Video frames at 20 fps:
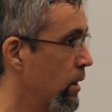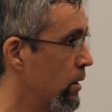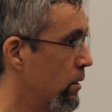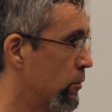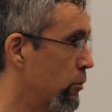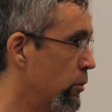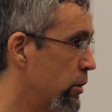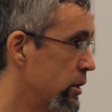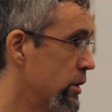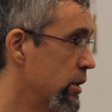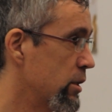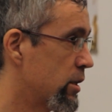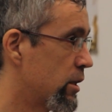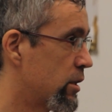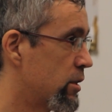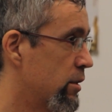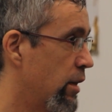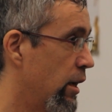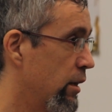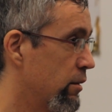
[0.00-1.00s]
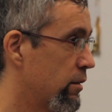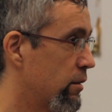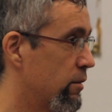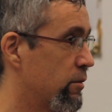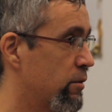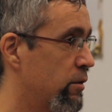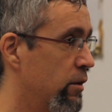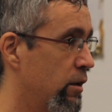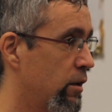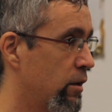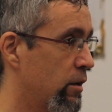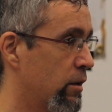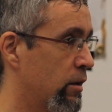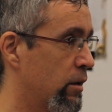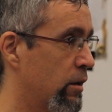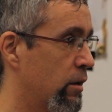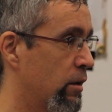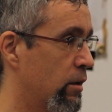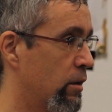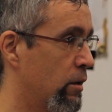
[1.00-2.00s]
This is the extent that the thing
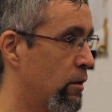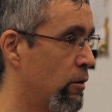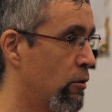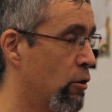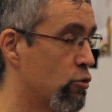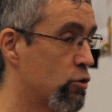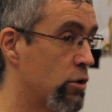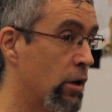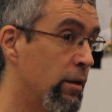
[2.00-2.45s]
goes.